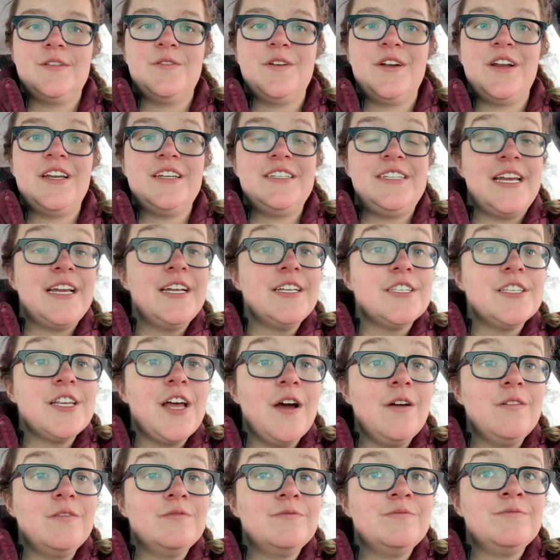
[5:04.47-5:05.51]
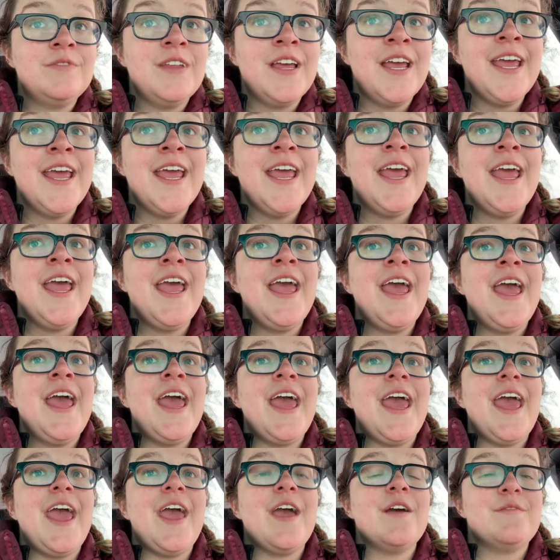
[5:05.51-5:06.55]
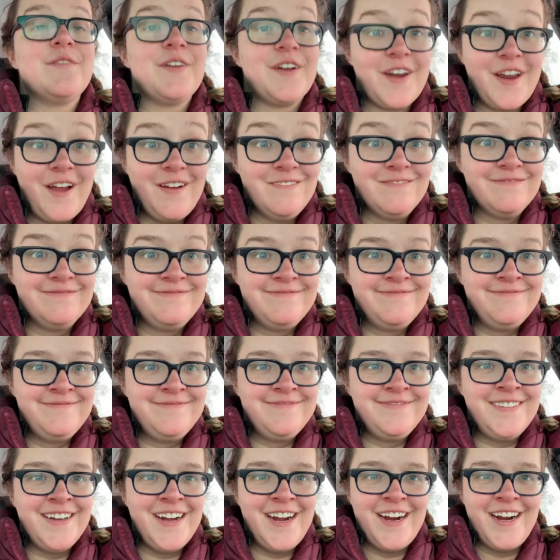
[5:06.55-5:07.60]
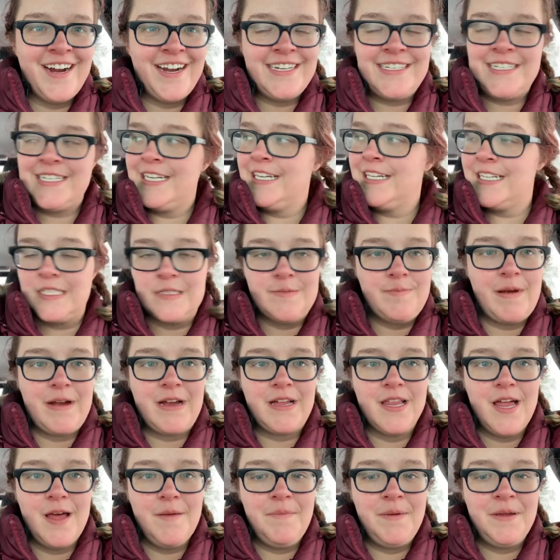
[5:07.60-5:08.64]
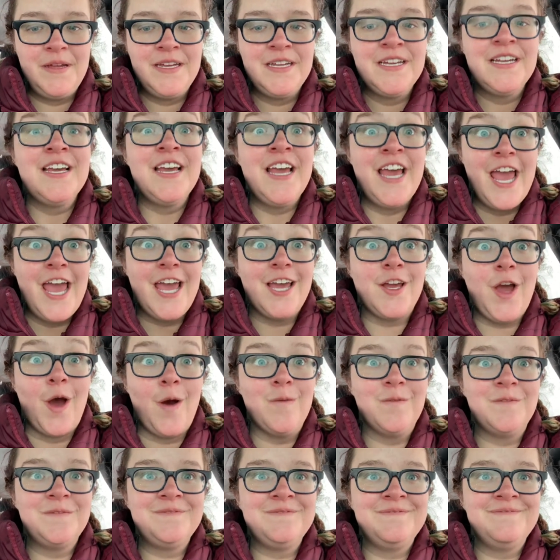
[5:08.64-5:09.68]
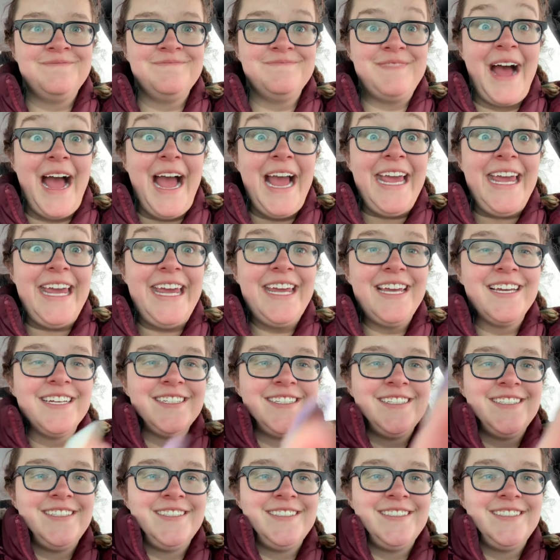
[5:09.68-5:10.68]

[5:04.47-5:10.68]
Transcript: So we're gonna take it slow and we're gonna go. All right, let's buckle up and go. Bye.